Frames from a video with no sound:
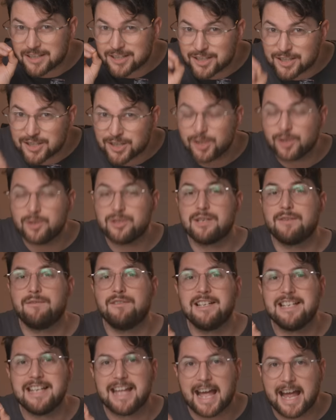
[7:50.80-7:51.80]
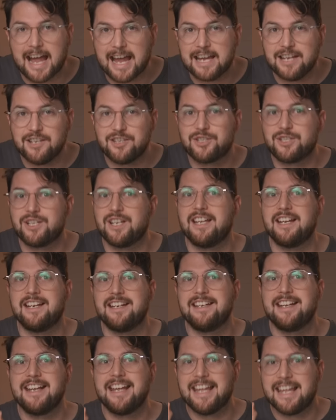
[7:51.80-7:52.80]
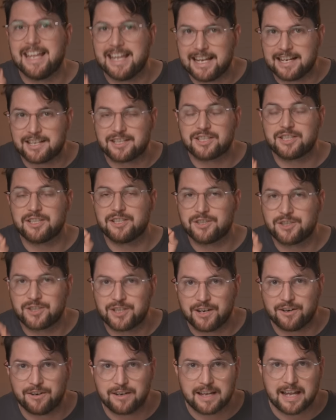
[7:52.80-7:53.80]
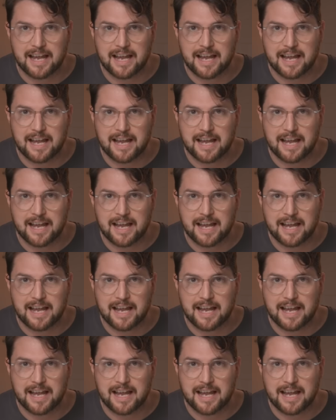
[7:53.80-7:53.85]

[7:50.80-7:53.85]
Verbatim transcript: exclusively aged in ex-sherry